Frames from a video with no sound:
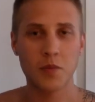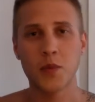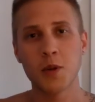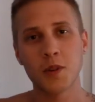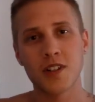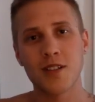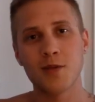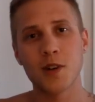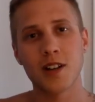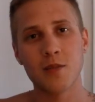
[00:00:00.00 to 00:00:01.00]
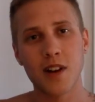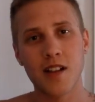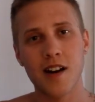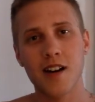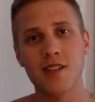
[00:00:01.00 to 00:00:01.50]
pretty much much everybody in my
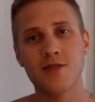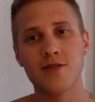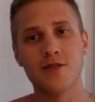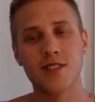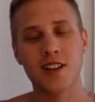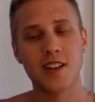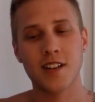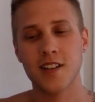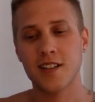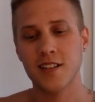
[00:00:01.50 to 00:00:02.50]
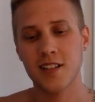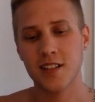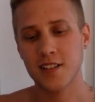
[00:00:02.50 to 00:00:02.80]
life, and